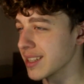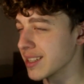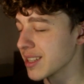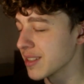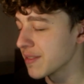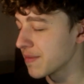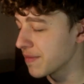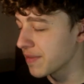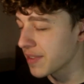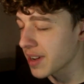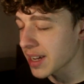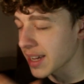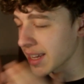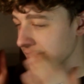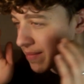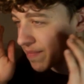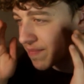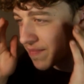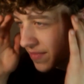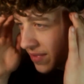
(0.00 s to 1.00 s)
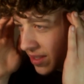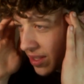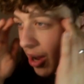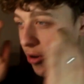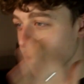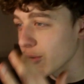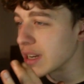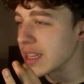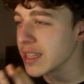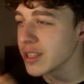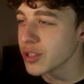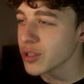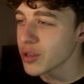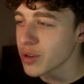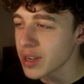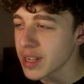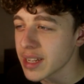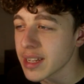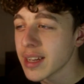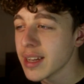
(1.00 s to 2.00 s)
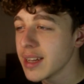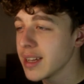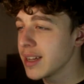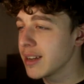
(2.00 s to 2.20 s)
I just fucking thoroughly enjoy